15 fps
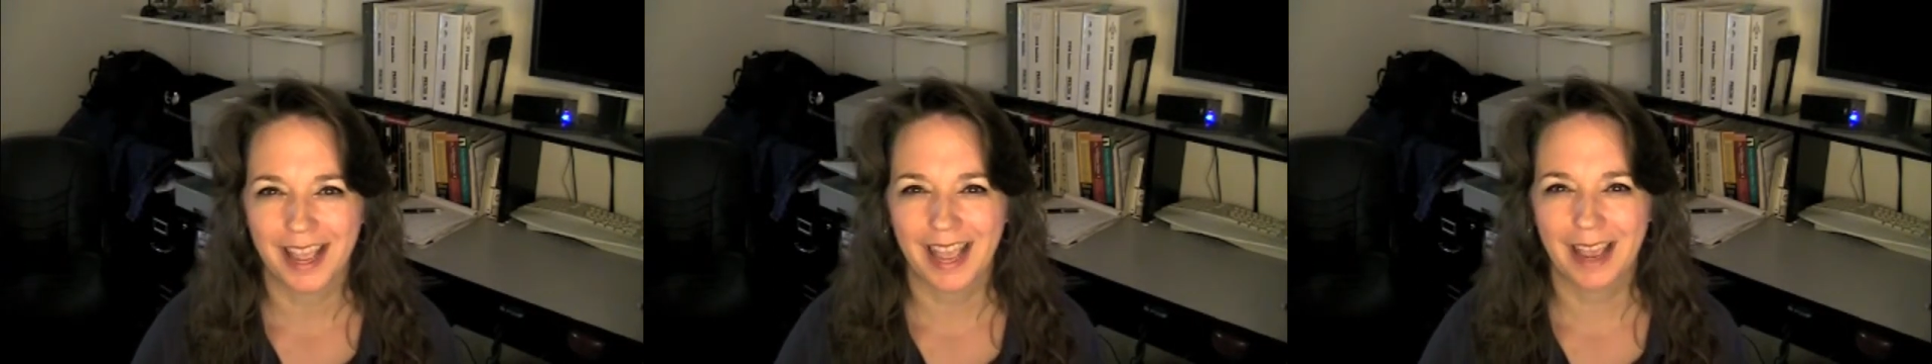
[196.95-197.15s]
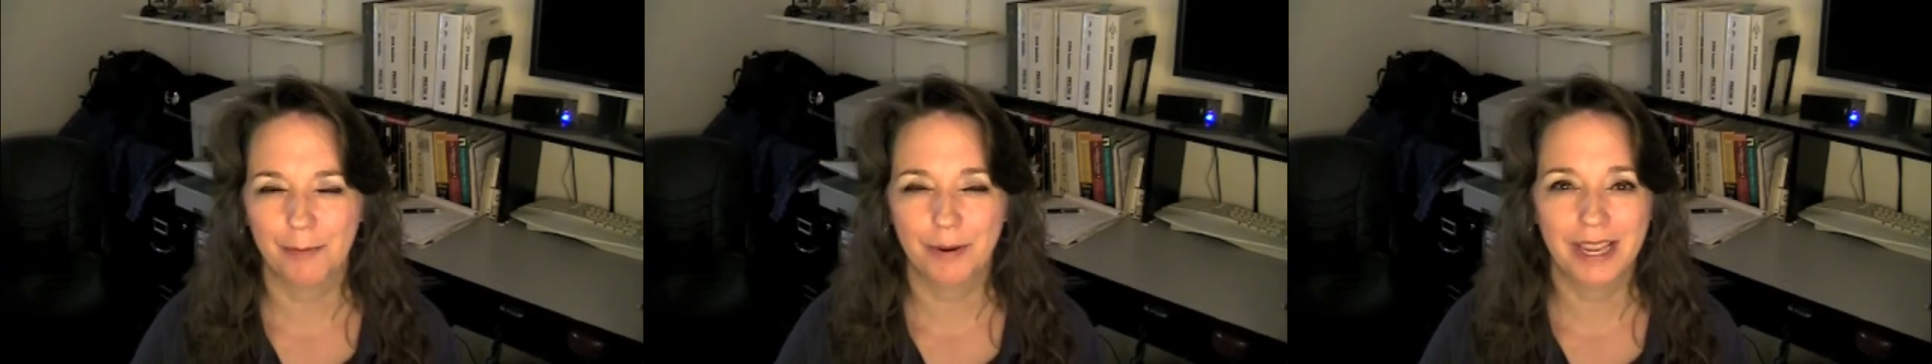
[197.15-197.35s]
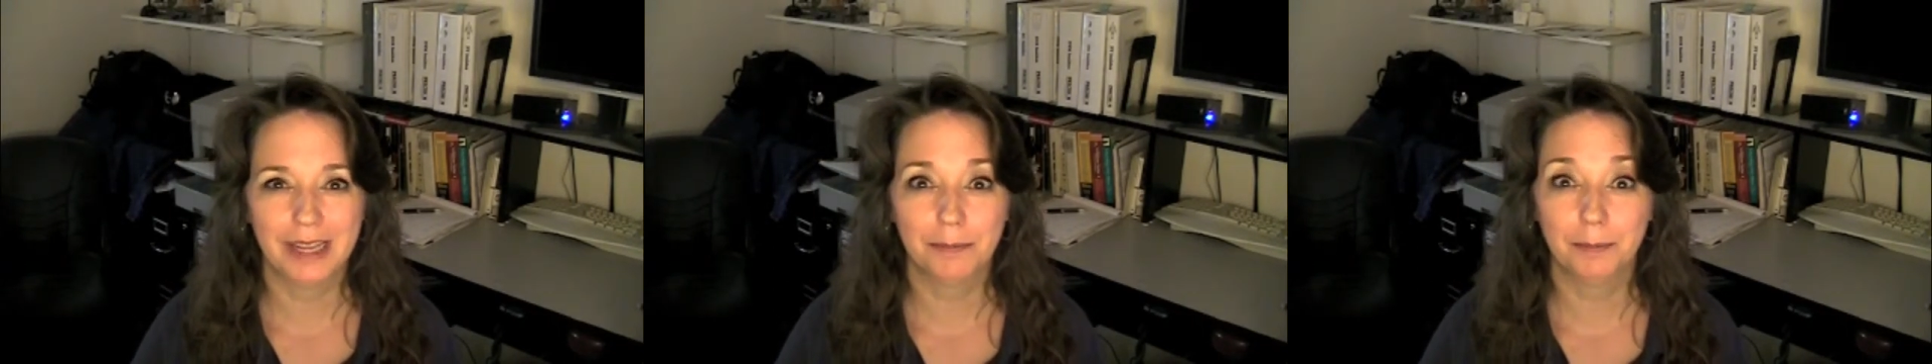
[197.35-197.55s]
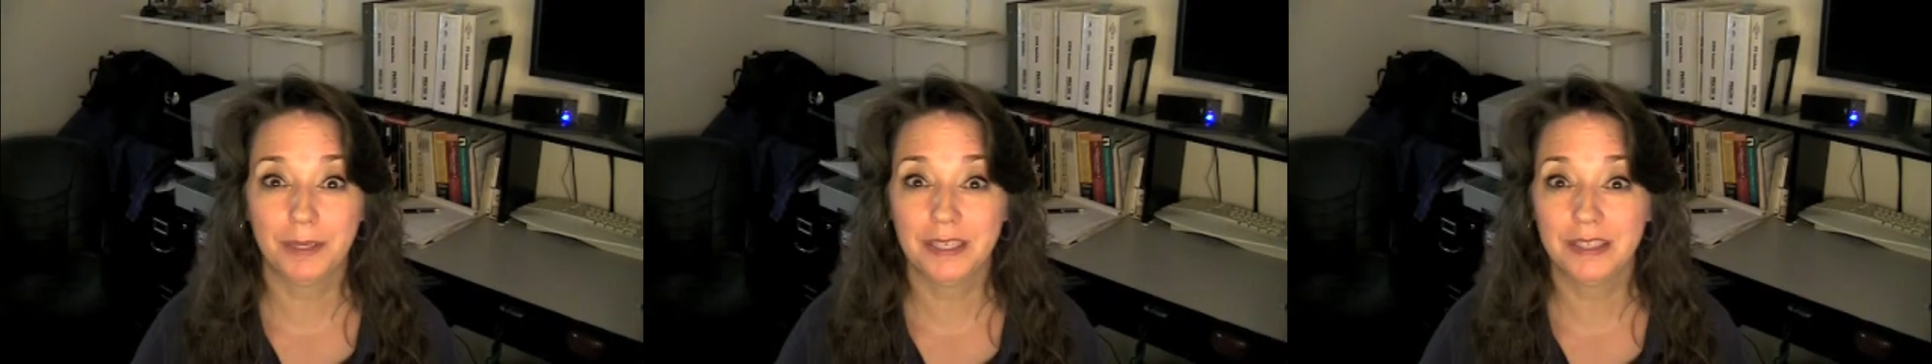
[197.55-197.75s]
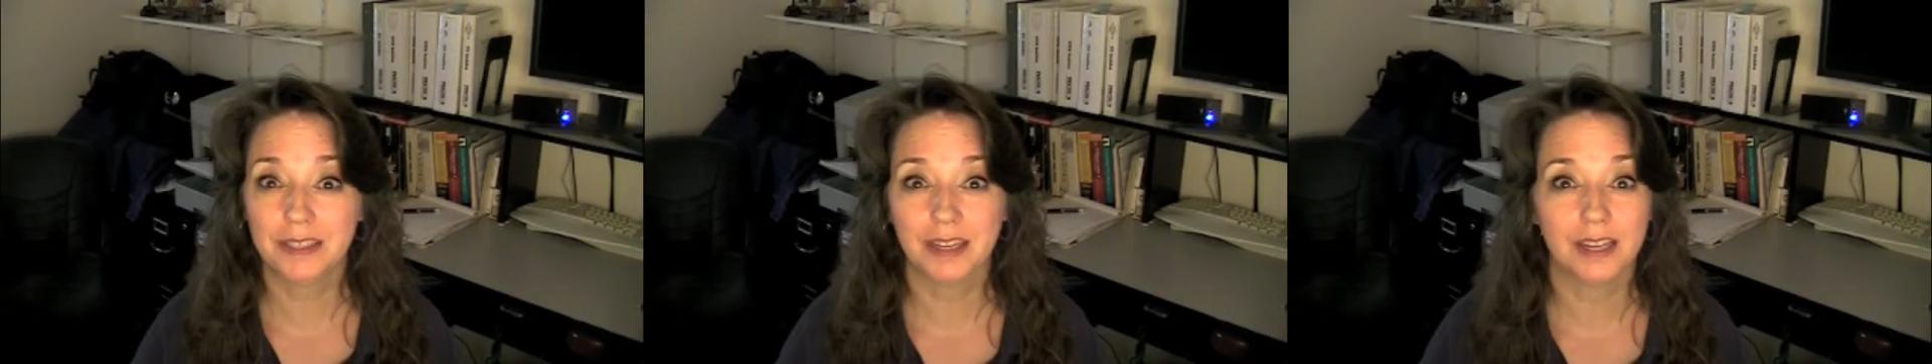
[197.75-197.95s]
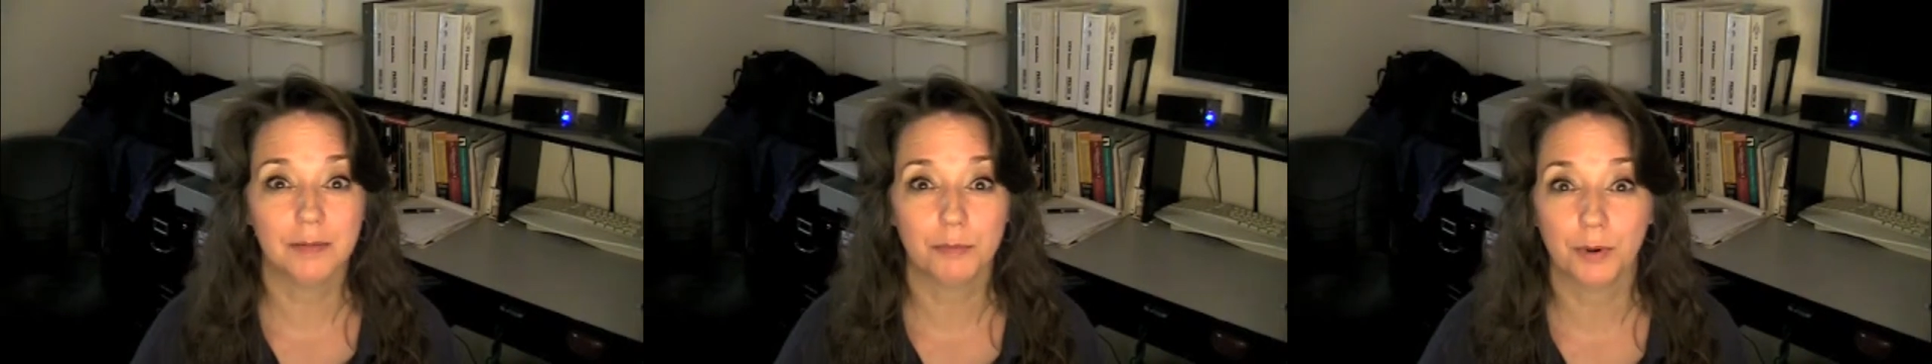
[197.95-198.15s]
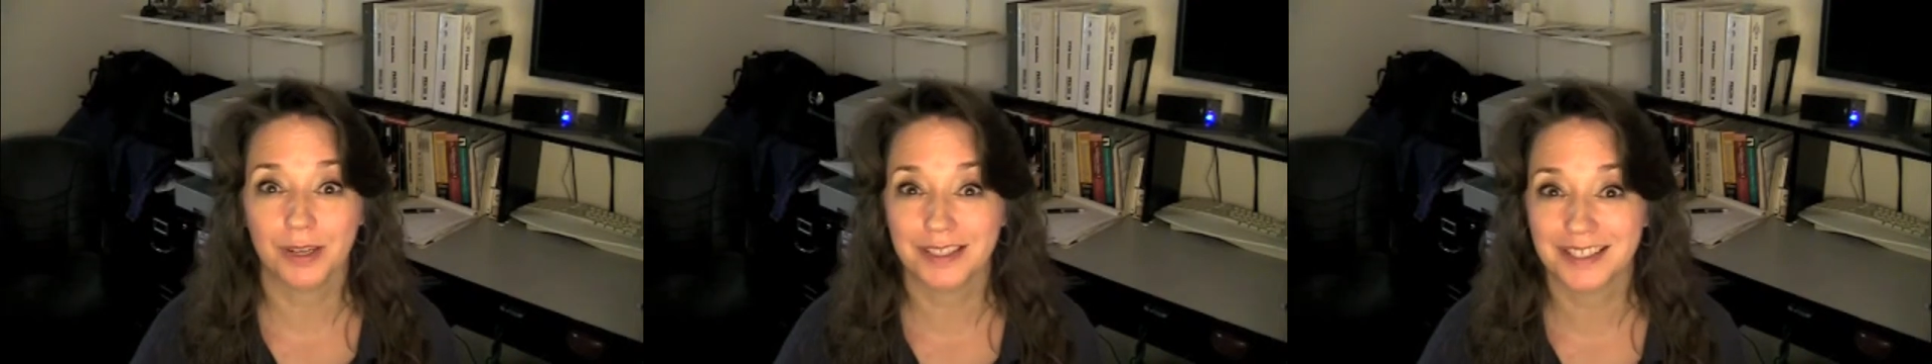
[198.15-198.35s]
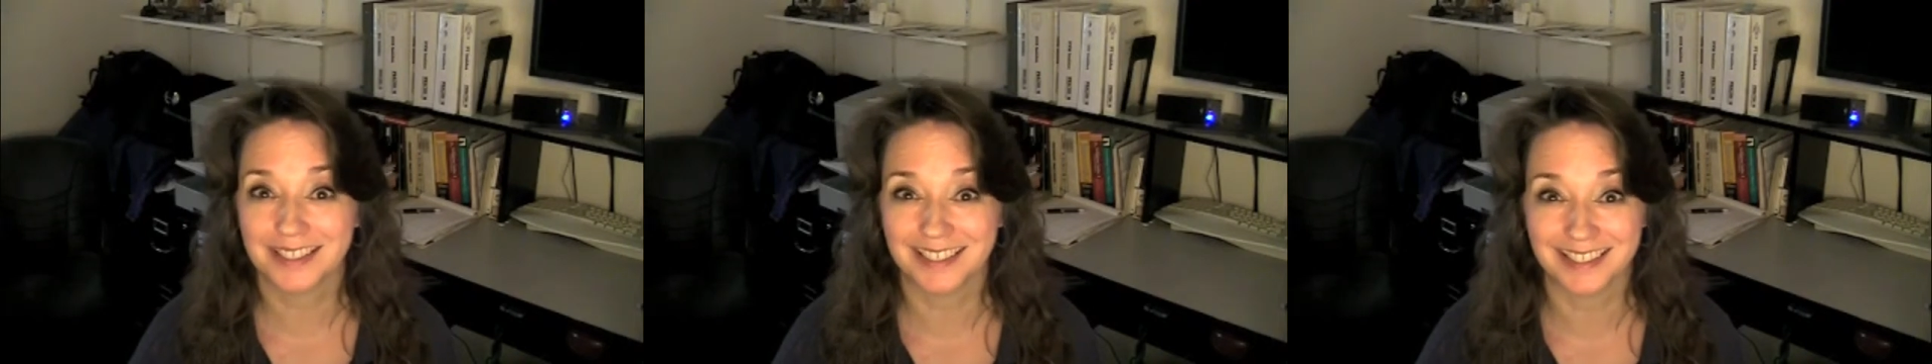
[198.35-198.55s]
and we had pizza and
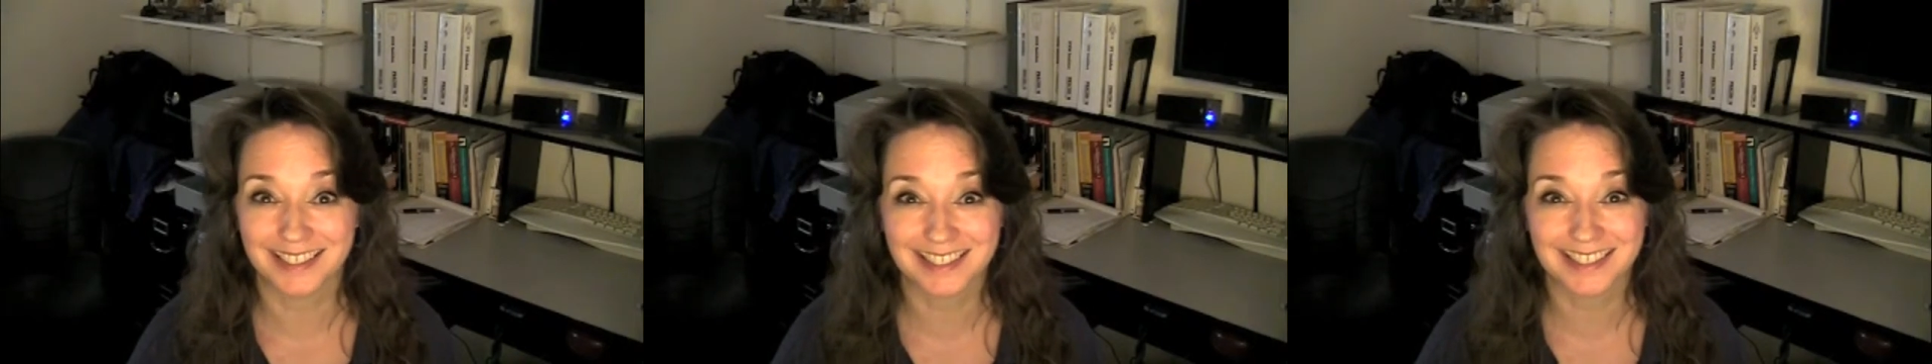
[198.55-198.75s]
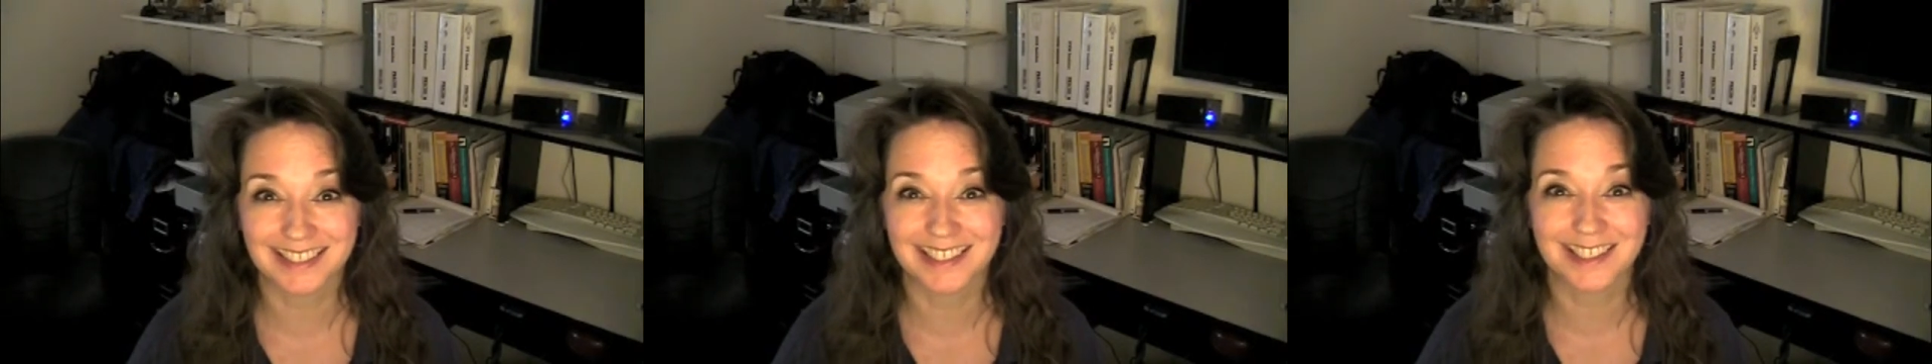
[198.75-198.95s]
breadsticks.